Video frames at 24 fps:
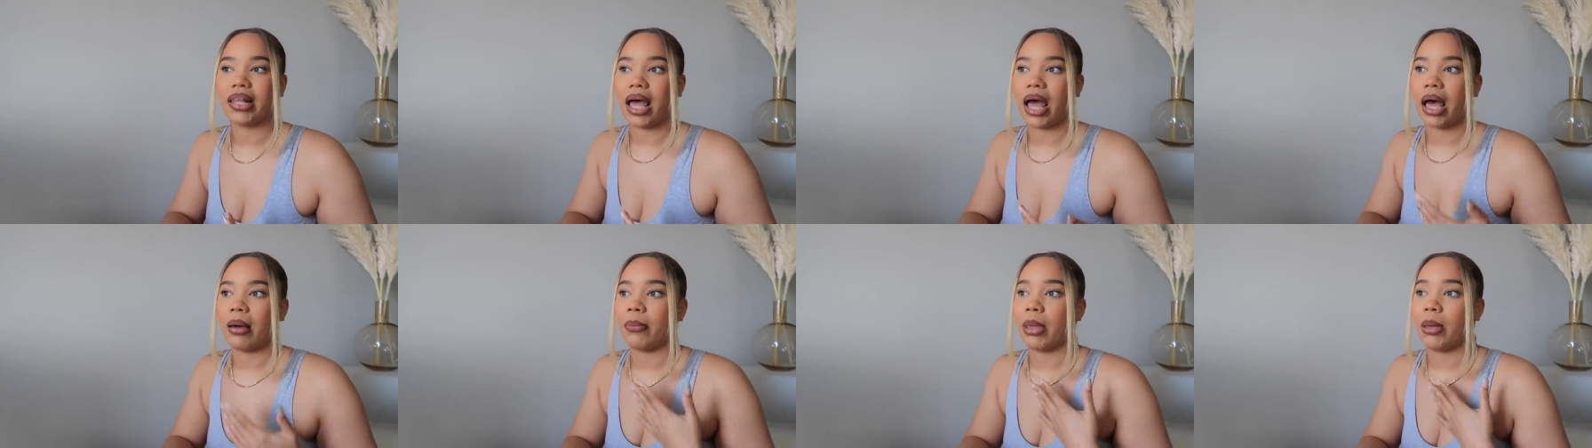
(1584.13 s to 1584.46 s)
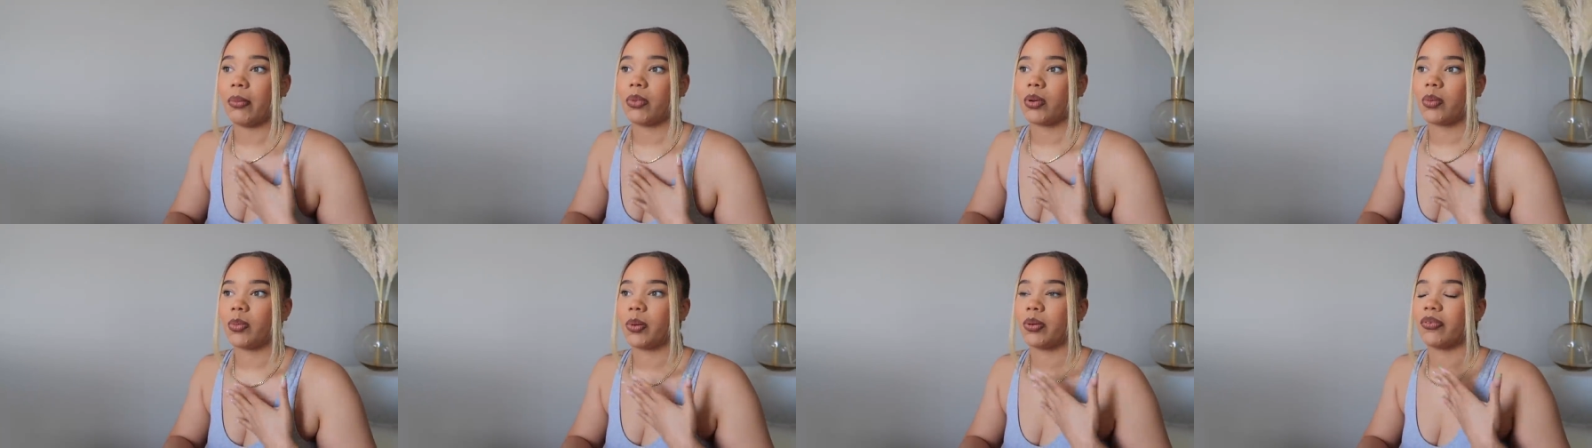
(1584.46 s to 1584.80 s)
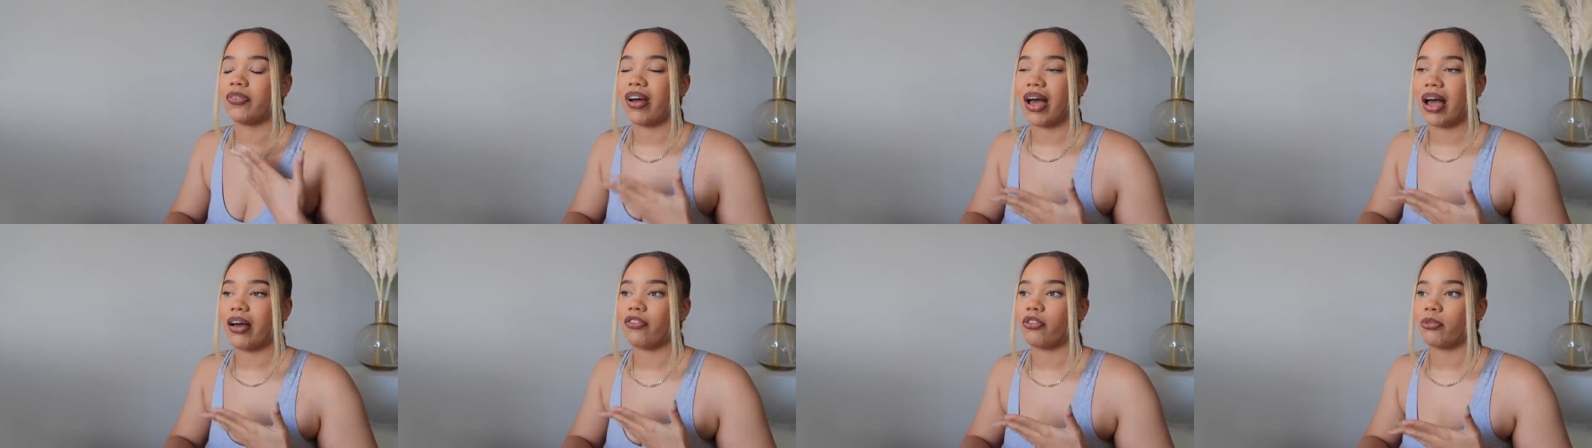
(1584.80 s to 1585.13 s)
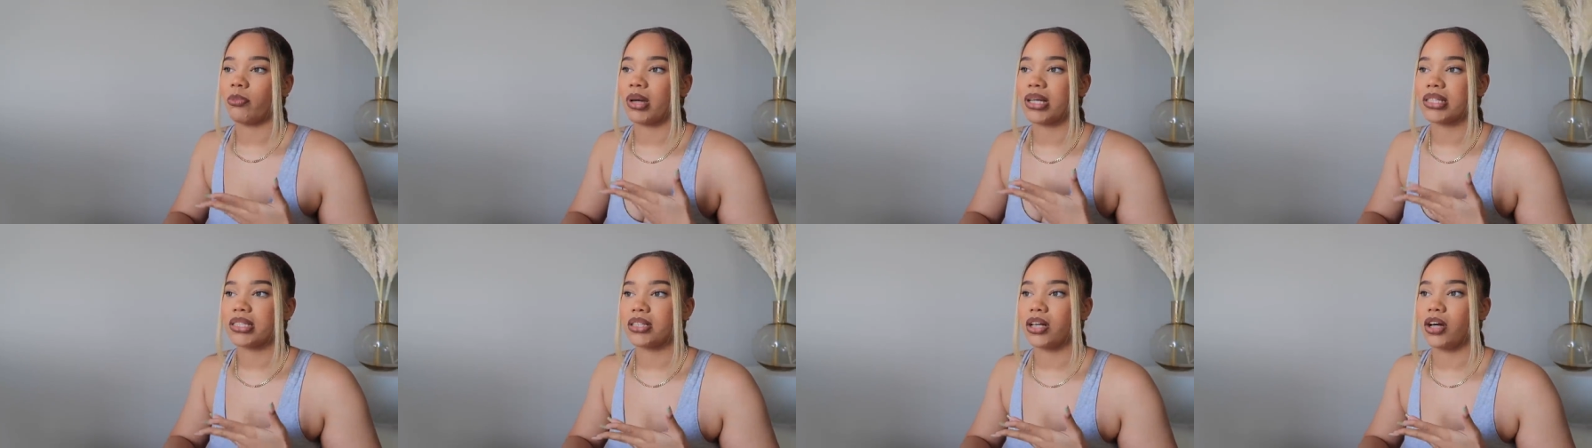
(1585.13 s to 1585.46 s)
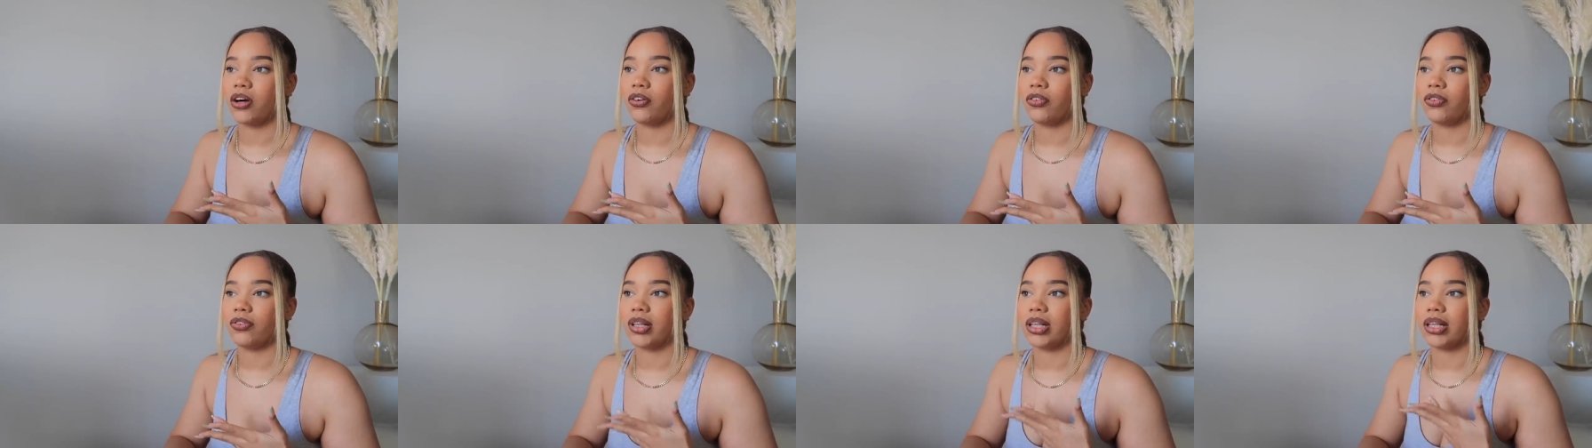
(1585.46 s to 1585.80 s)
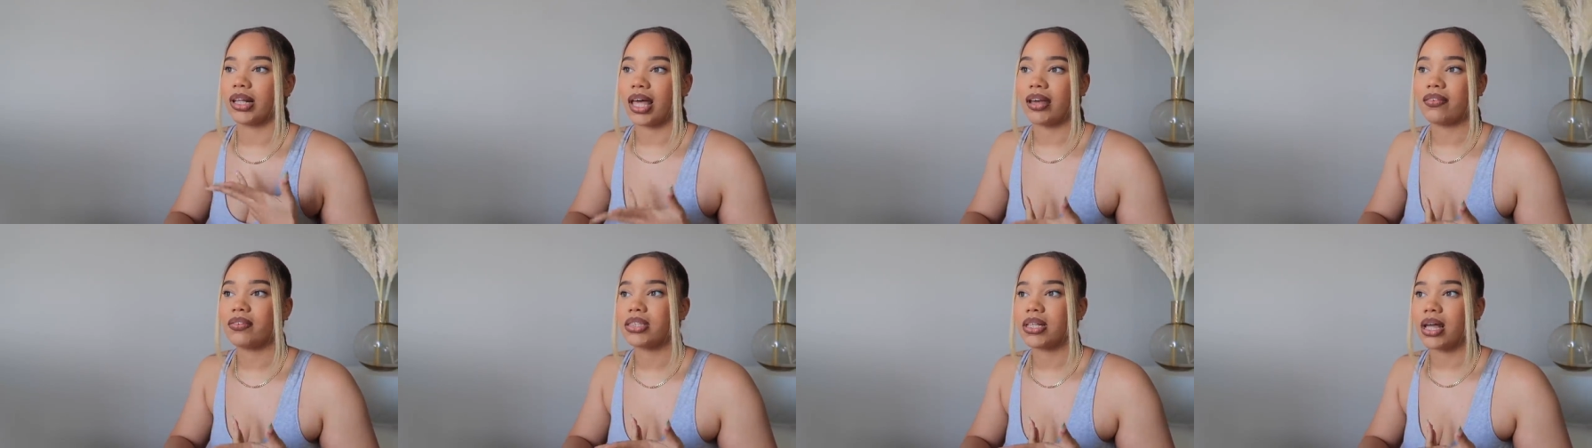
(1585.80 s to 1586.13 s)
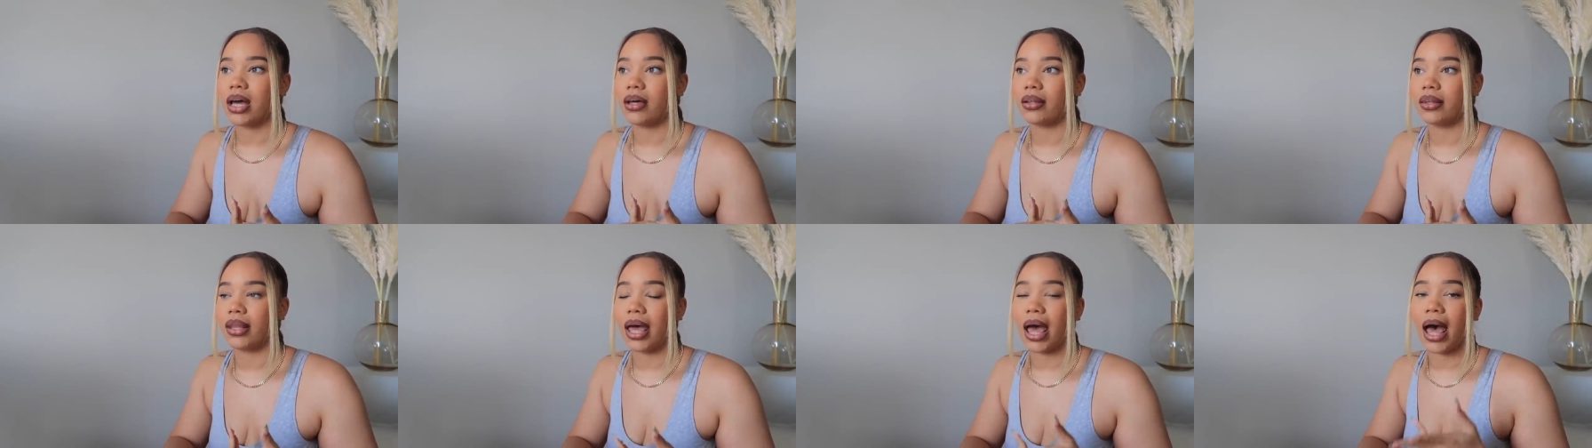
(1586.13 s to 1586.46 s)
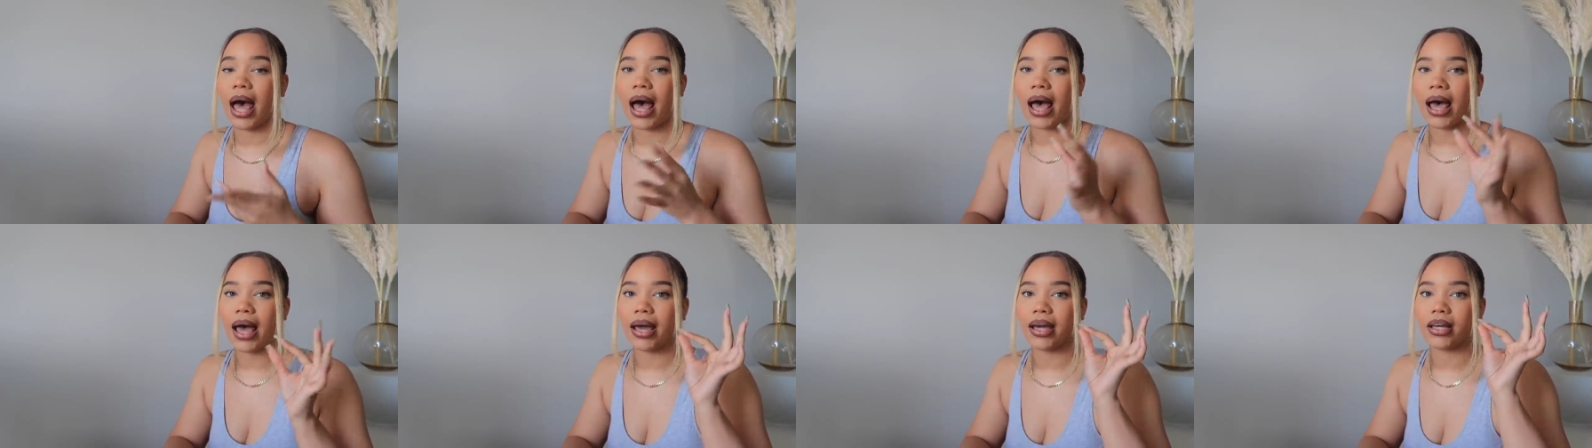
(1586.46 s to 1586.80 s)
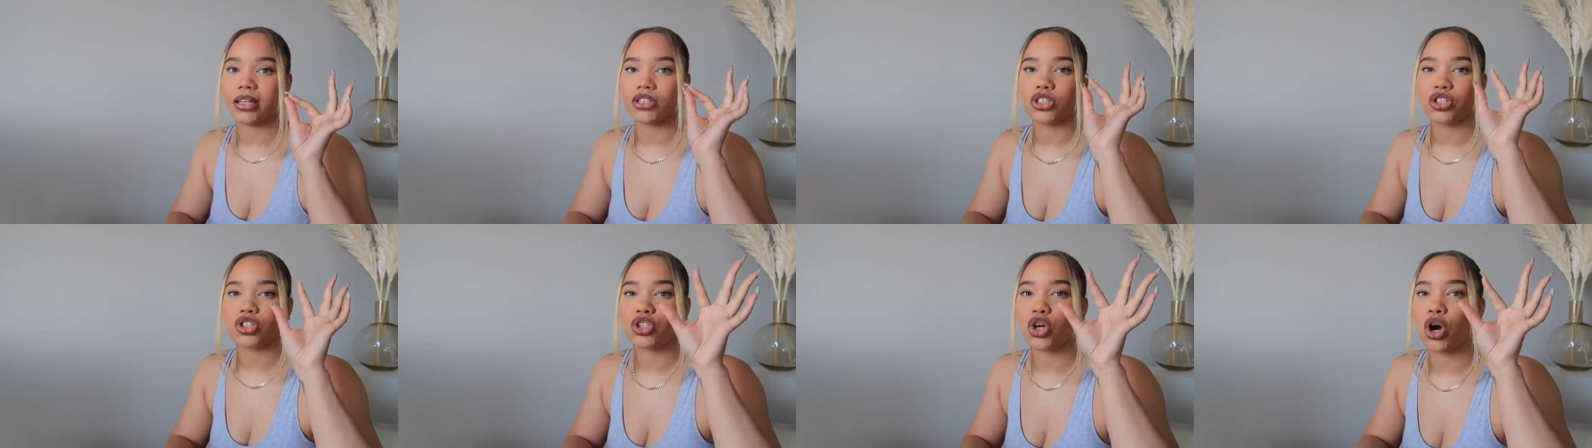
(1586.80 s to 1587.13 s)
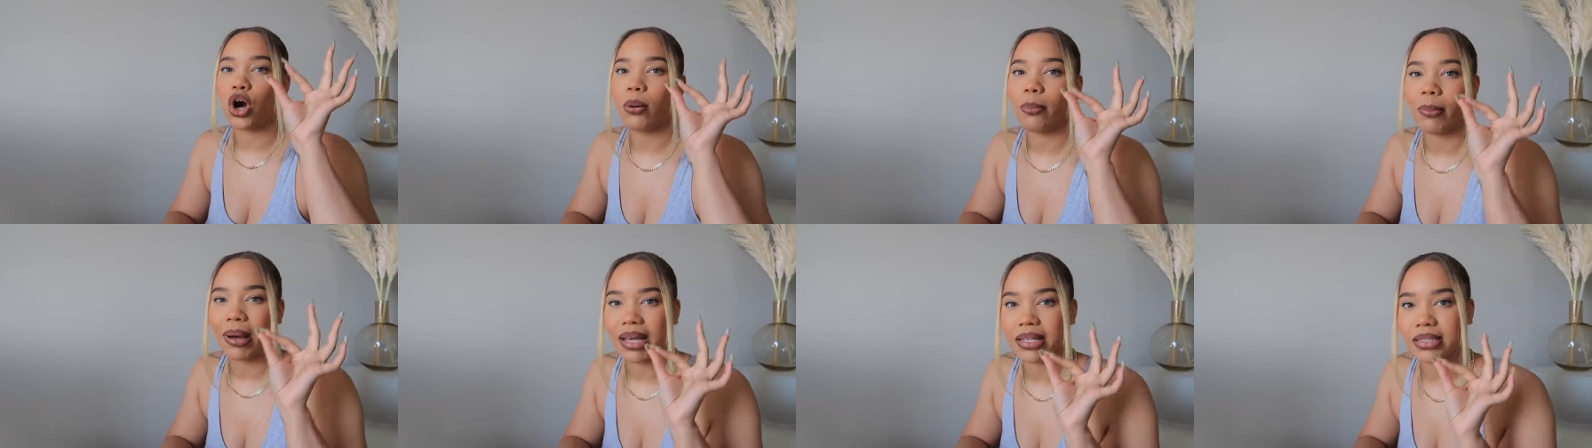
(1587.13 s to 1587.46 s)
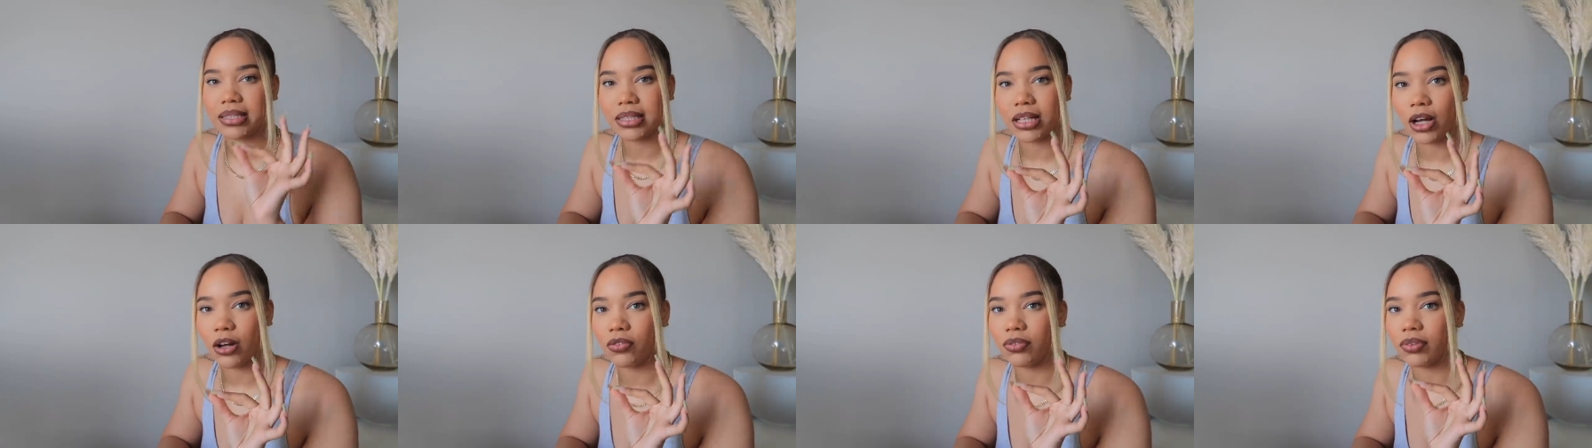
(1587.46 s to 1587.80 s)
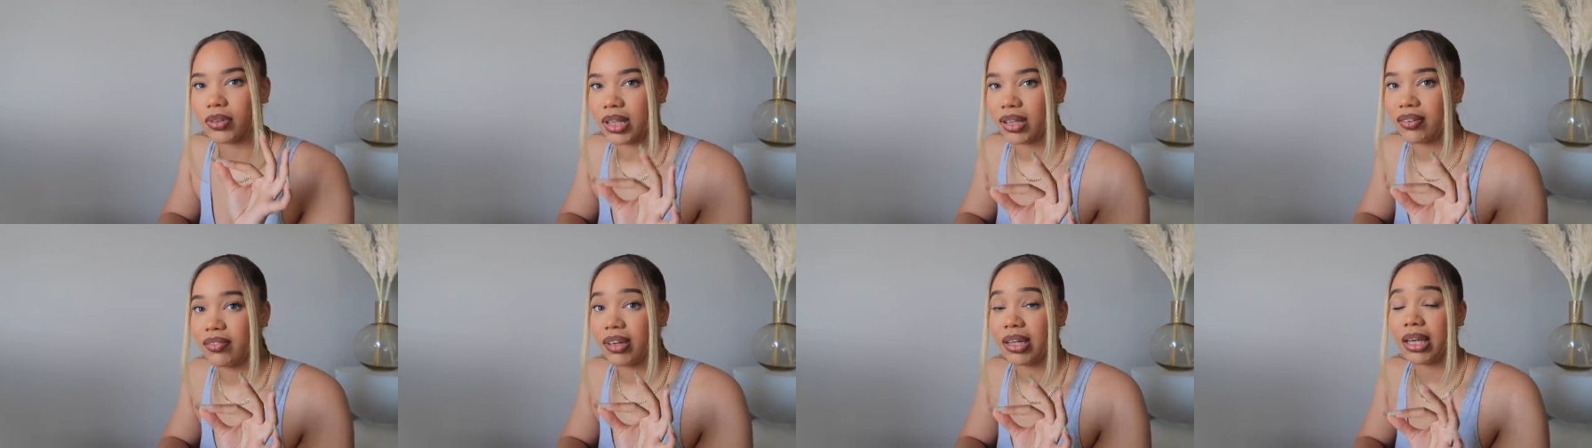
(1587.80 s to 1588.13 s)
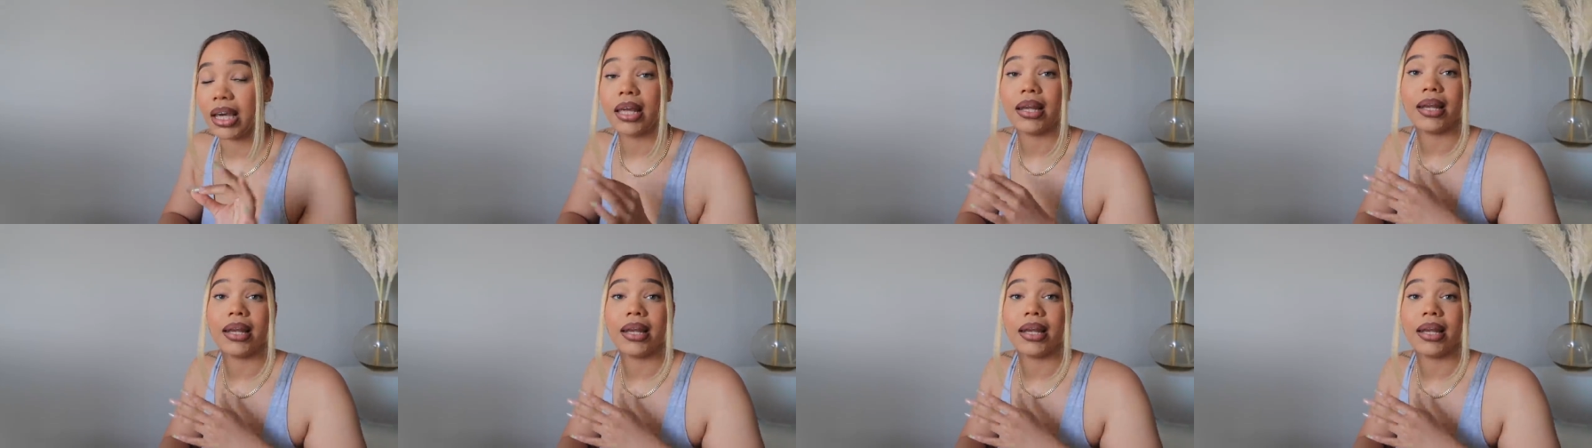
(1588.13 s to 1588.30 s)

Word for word: that I'm able to provide for myself the lifestyle that I saw myself living.